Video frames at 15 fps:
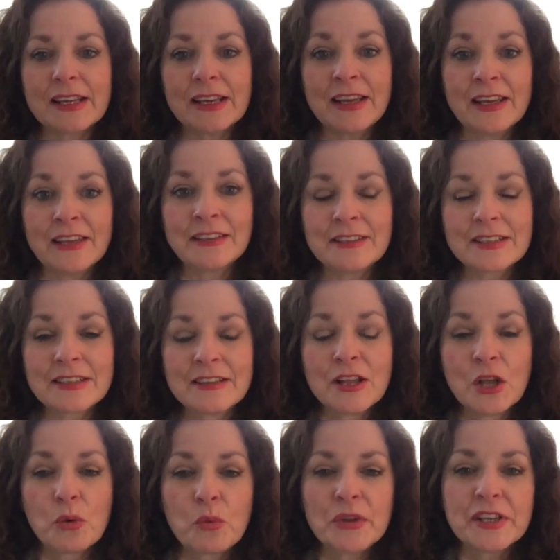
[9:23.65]
And
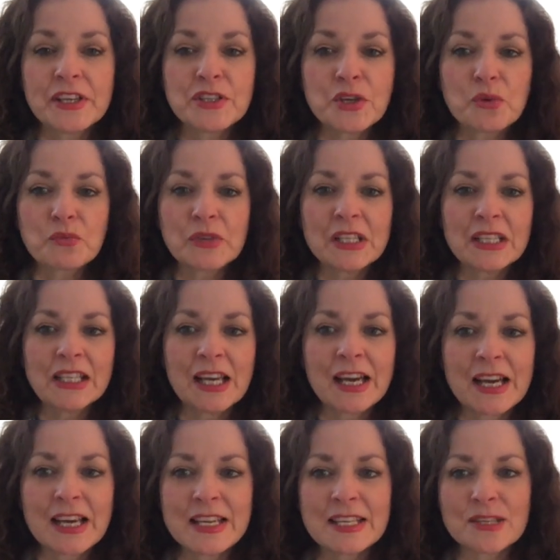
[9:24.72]
what they don't
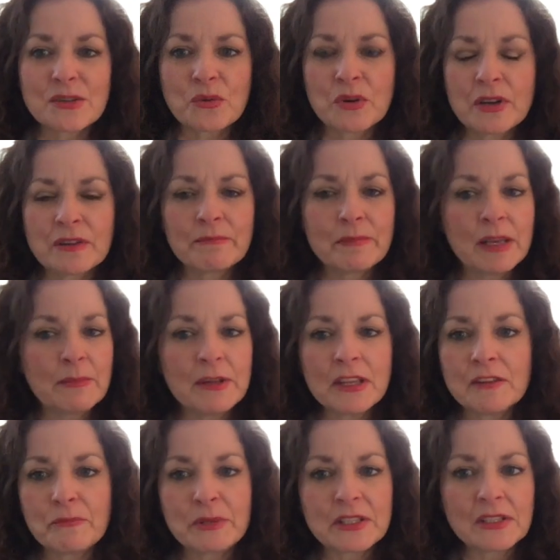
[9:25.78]
realize, or maybe
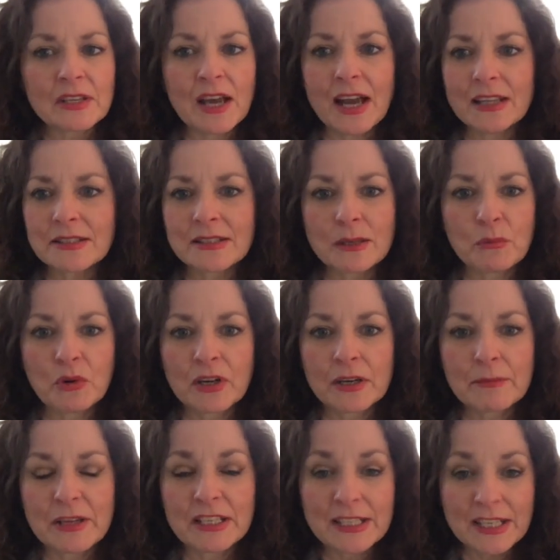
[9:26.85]
they've been taught somewhere in a
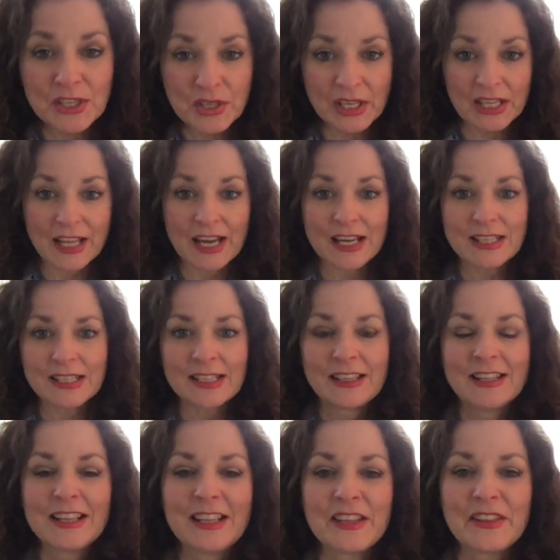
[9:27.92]
meditation class,
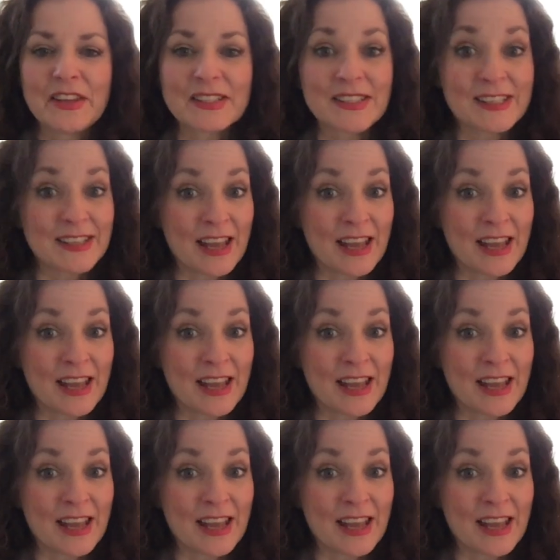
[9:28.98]
that